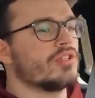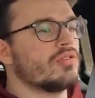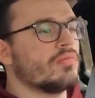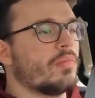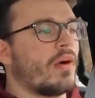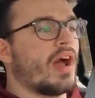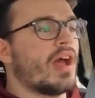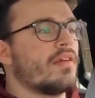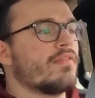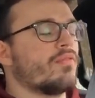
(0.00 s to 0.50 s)
You
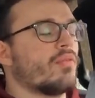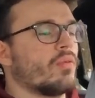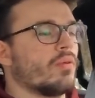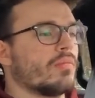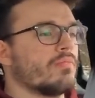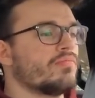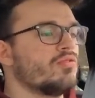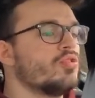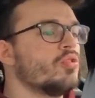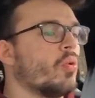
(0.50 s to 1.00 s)
buy it for
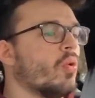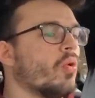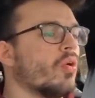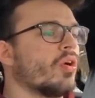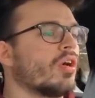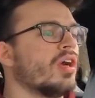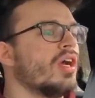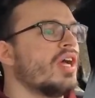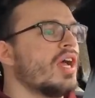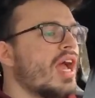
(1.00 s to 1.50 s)

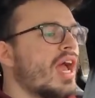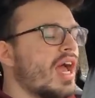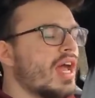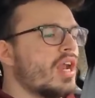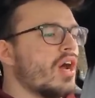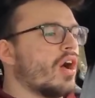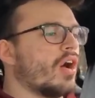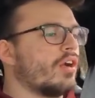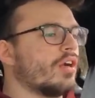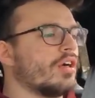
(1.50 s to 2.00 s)
pure and
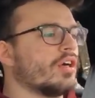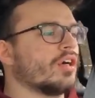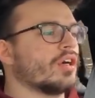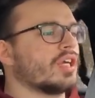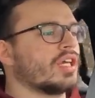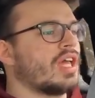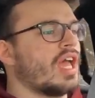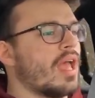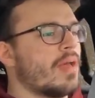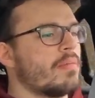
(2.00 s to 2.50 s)
utter
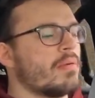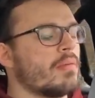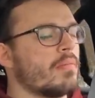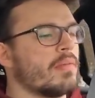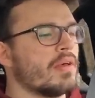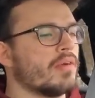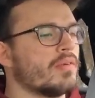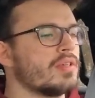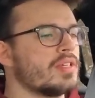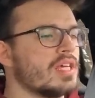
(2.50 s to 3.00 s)

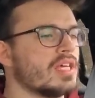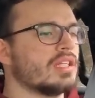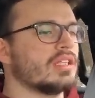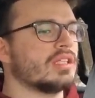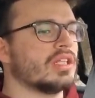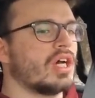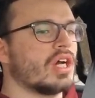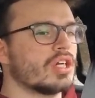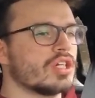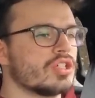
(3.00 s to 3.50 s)
capability,
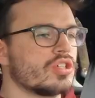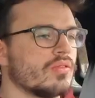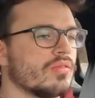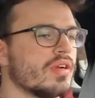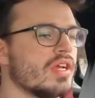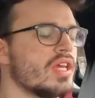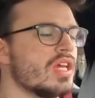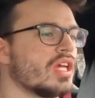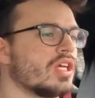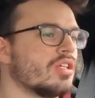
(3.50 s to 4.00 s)

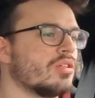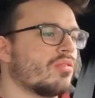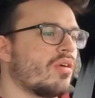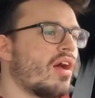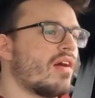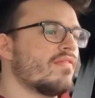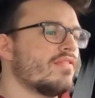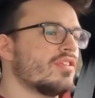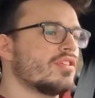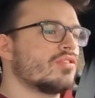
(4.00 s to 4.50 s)
luxury. You can
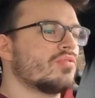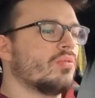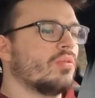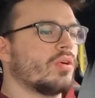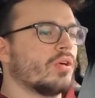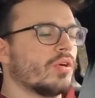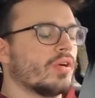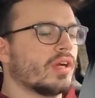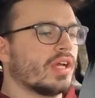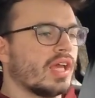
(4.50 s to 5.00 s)
drive this through
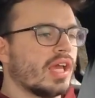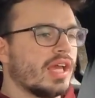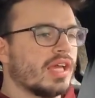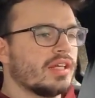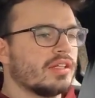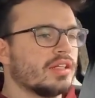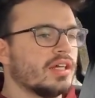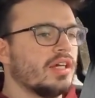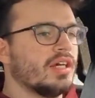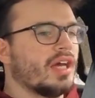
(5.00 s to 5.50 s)
a
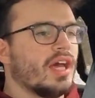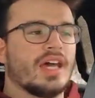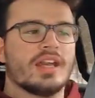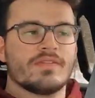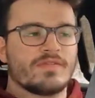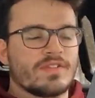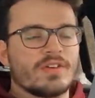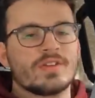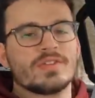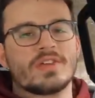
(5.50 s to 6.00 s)
hurricane, and
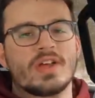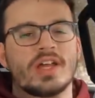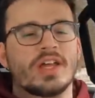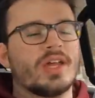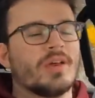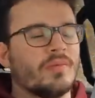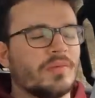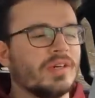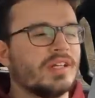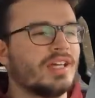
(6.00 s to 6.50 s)
it feels like
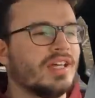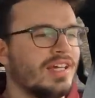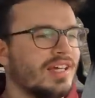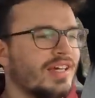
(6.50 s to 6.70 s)
it would